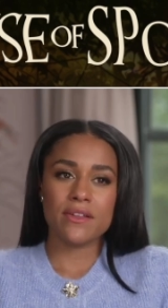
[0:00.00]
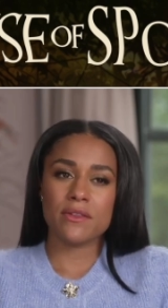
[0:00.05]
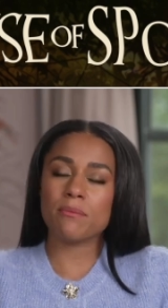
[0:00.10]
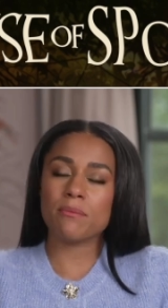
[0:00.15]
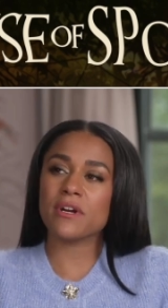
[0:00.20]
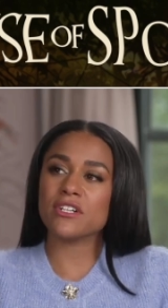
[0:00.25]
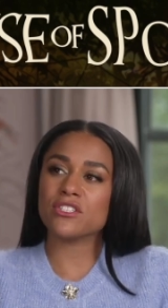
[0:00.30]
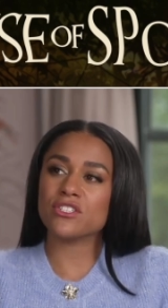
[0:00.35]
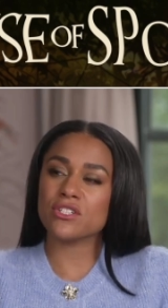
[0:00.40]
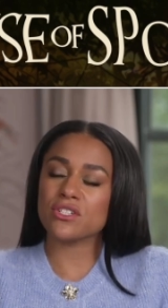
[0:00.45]
The
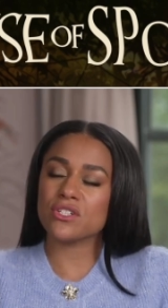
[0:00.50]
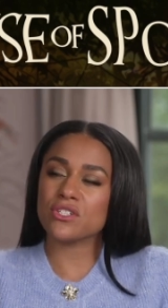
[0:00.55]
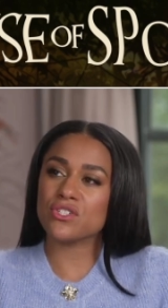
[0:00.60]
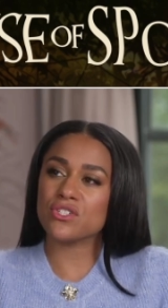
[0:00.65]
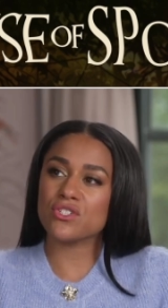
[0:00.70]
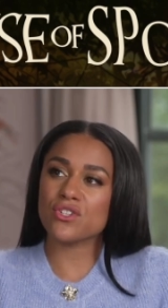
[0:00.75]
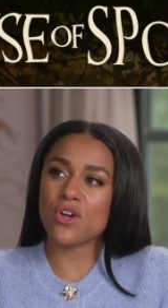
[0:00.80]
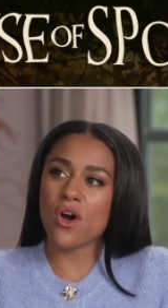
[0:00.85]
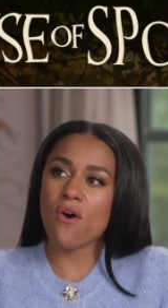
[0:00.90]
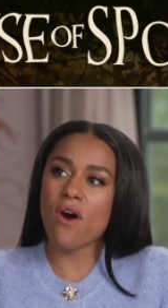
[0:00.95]
pressure
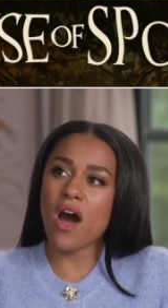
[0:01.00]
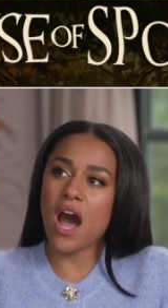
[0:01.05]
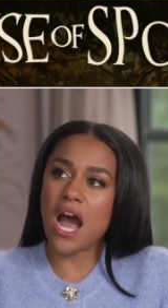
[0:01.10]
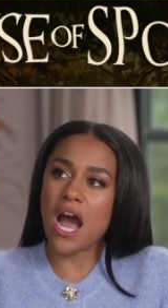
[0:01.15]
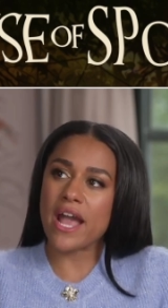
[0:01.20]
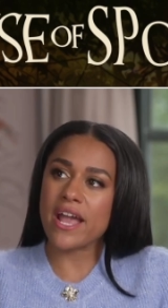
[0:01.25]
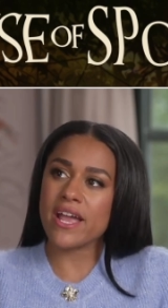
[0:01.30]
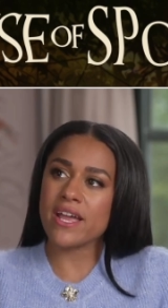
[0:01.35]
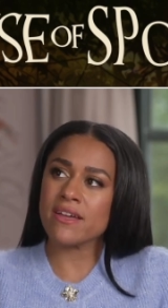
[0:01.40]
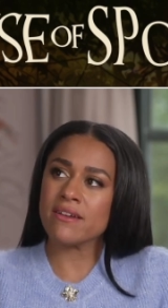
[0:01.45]
is so
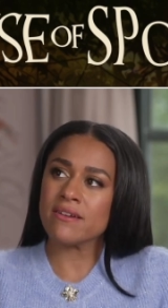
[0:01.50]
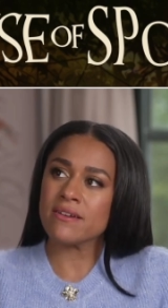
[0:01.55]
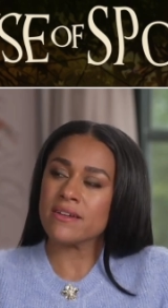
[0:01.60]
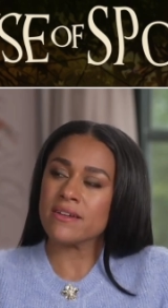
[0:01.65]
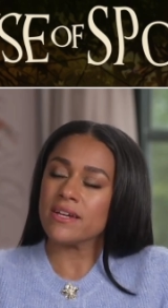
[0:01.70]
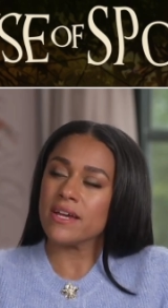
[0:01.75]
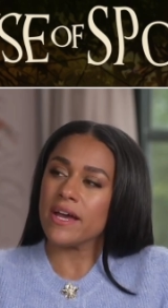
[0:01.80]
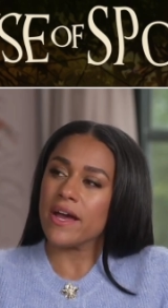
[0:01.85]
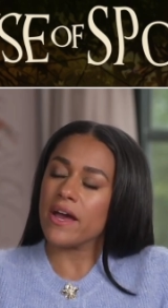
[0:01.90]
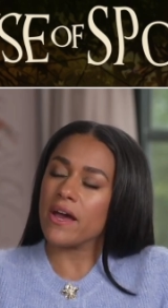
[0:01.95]
high.
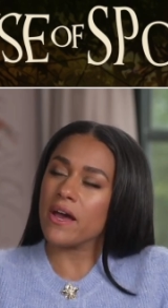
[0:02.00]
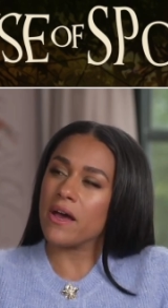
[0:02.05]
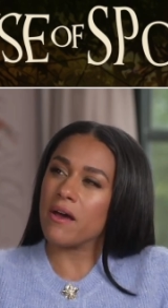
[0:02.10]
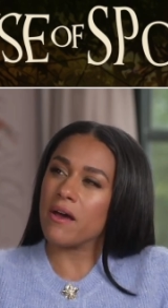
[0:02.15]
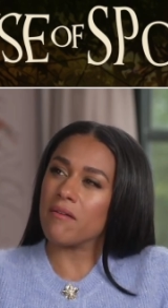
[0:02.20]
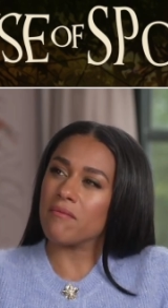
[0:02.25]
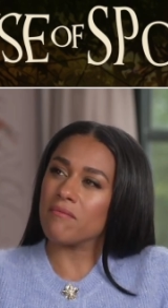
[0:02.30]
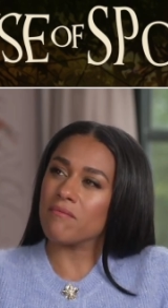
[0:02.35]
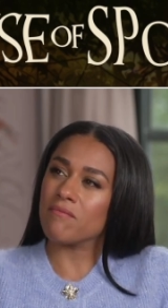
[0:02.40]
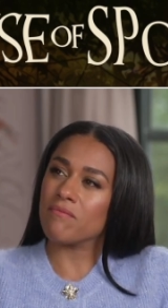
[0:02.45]

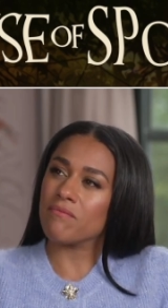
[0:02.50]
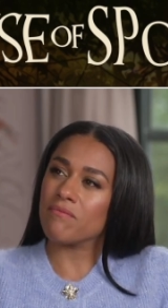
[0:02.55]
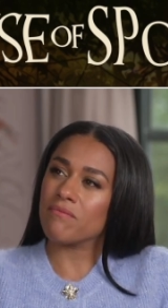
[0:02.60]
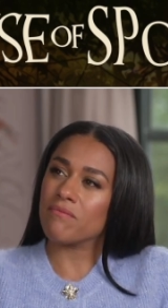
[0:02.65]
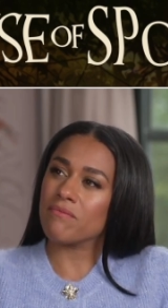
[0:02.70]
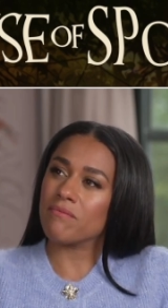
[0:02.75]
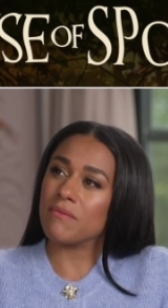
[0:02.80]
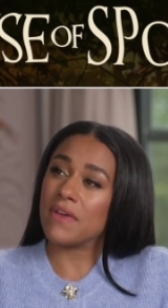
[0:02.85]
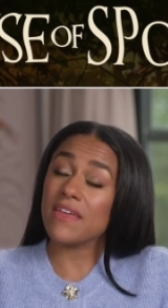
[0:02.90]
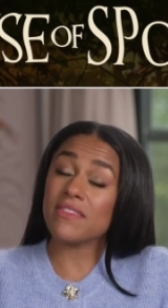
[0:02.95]
And
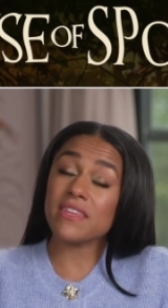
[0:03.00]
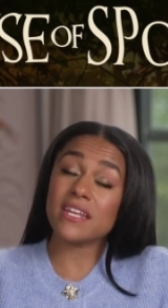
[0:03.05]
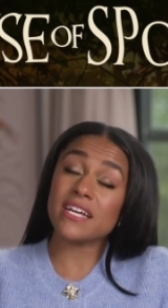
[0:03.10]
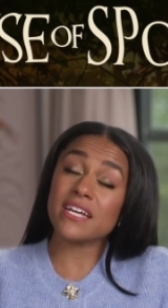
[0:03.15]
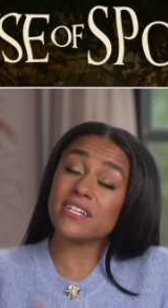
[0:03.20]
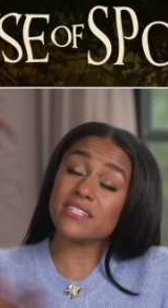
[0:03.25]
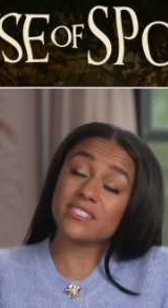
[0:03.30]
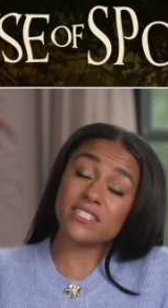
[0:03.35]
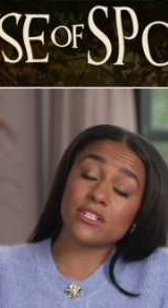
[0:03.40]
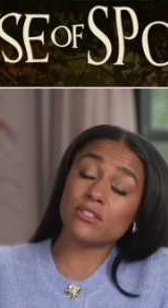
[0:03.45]
then
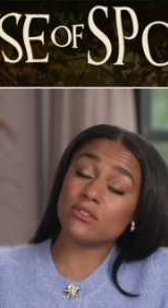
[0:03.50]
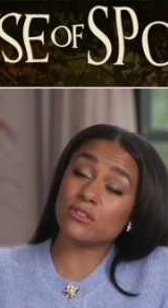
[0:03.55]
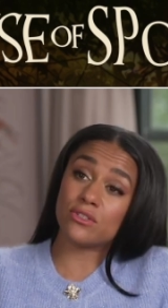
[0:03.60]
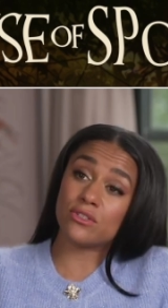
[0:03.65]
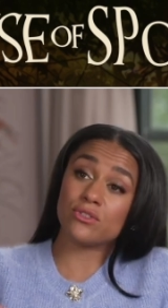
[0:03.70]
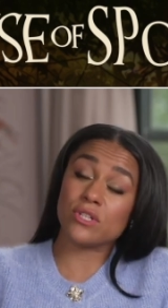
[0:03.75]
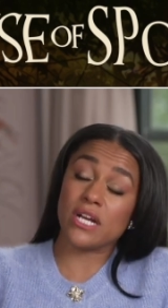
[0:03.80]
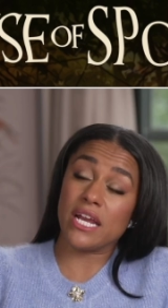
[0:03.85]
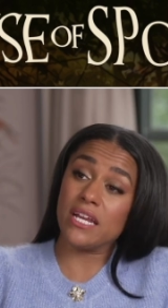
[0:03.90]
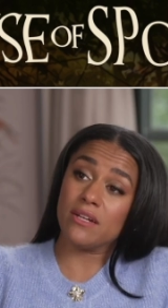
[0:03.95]
I continued
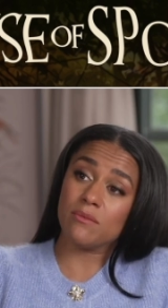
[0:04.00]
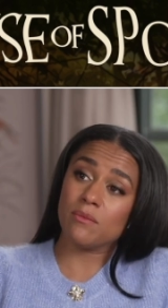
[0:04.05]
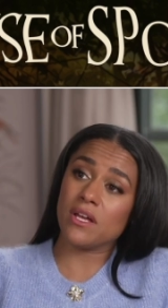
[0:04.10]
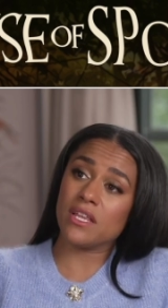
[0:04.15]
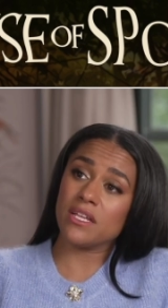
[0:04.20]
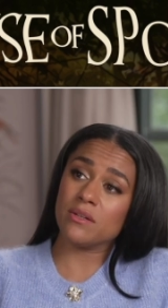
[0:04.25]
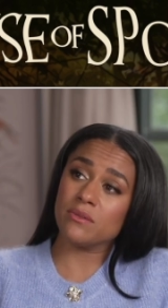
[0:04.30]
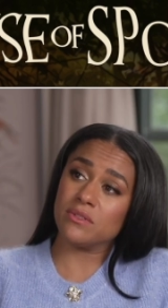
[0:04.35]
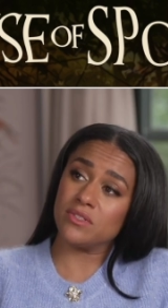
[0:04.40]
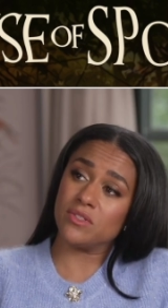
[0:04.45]
to train
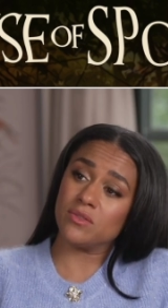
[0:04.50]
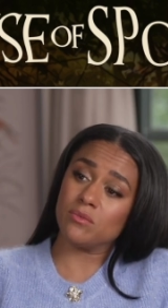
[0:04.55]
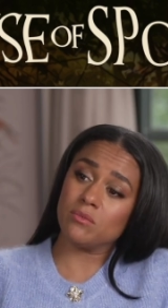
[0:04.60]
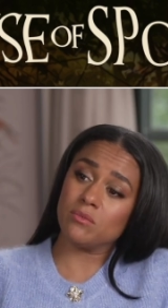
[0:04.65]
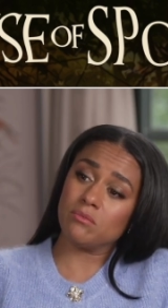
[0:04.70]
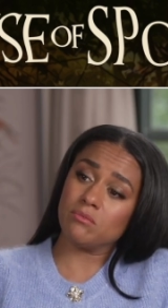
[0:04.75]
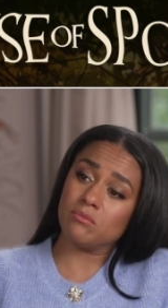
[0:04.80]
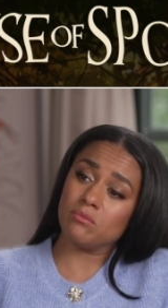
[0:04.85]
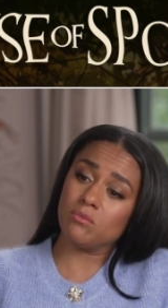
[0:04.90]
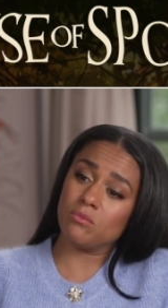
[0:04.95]
while I was
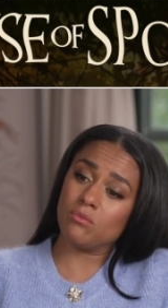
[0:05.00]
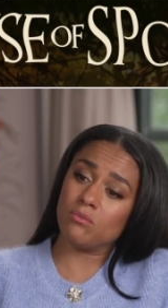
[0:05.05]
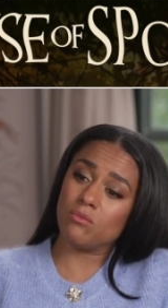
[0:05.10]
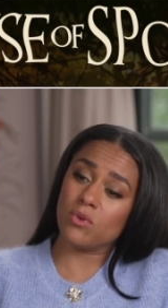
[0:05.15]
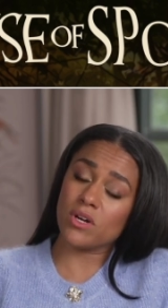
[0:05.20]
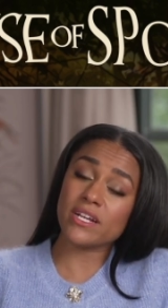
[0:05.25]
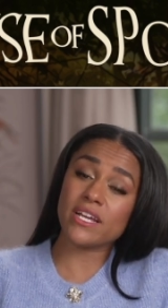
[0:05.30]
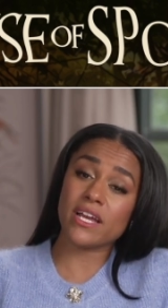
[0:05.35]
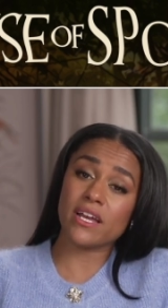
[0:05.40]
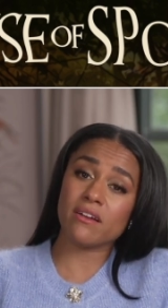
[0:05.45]

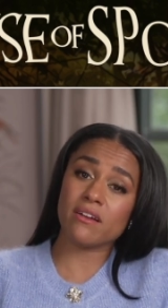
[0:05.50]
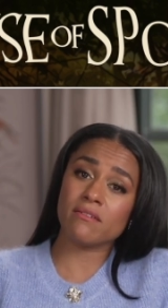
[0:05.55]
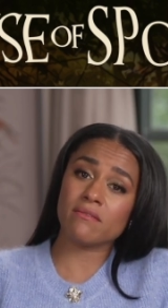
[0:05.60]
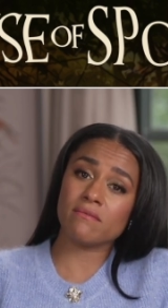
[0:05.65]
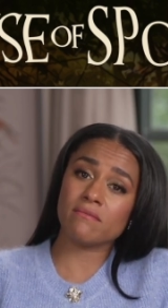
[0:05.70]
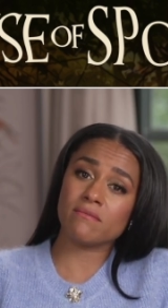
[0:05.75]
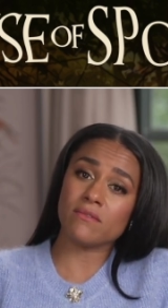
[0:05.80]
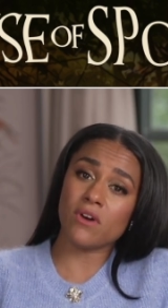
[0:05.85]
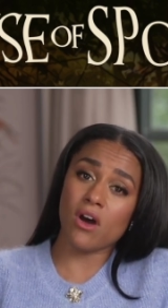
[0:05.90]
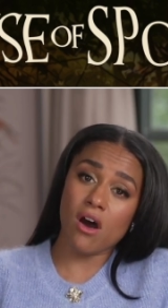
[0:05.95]

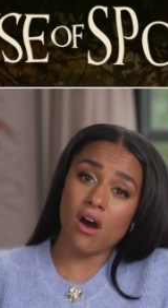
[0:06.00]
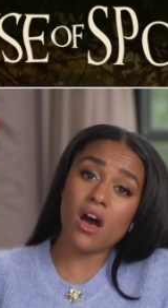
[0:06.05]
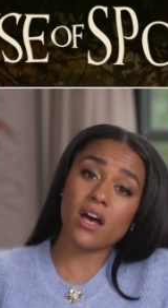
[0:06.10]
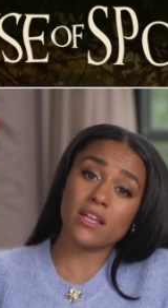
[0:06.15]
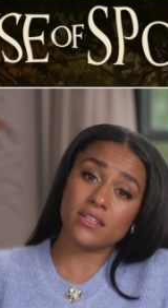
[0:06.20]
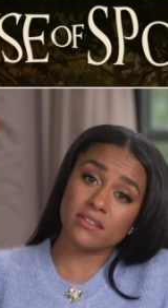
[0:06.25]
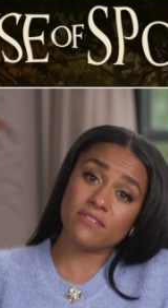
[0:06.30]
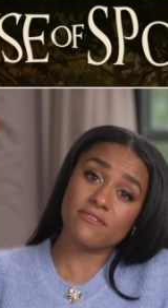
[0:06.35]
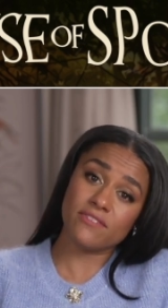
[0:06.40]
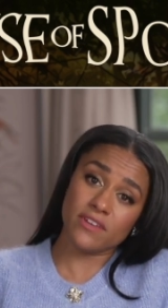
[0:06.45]
working
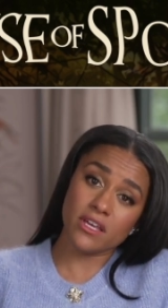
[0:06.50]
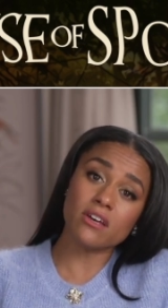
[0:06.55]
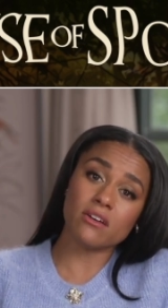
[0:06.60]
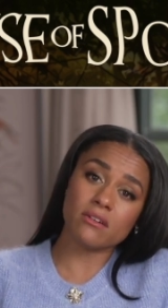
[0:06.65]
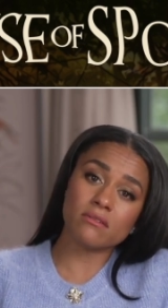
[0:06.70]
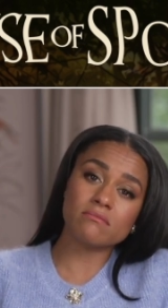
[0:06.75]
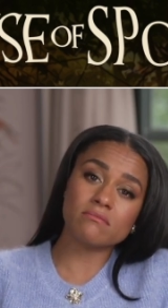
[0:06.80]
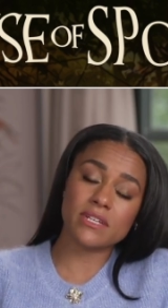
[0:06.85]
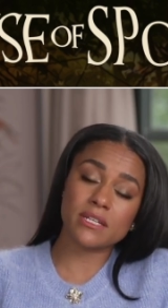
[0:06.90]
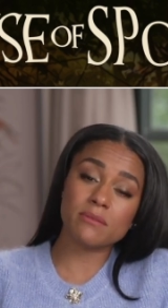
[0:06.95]
on the
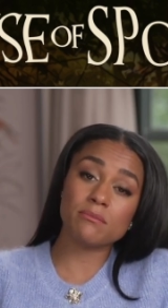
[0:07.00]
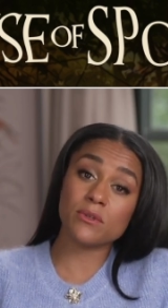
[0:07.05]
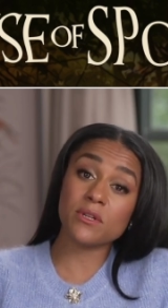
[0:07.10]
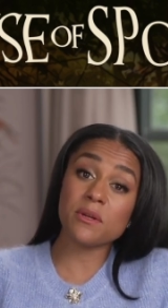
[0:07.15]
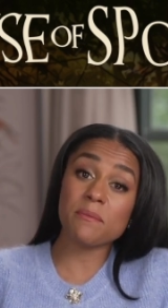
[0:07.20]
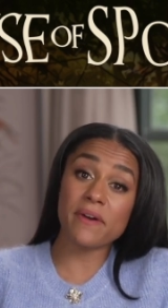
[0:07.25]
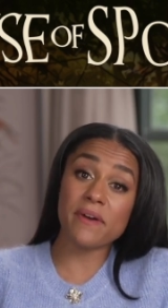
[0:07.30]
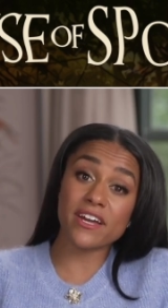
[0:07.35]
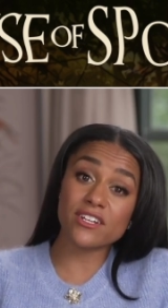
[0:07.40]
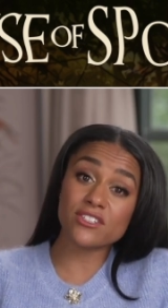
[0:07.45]
film in
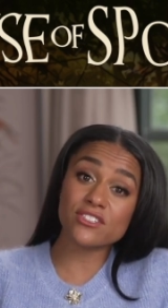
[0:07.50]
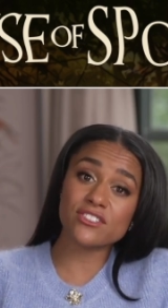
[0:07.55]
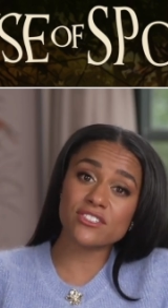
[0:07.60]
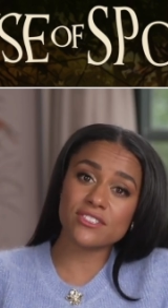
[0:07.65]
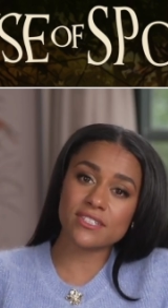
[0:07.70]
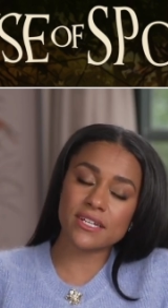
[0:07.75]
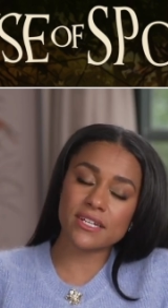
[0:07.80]
Budapest.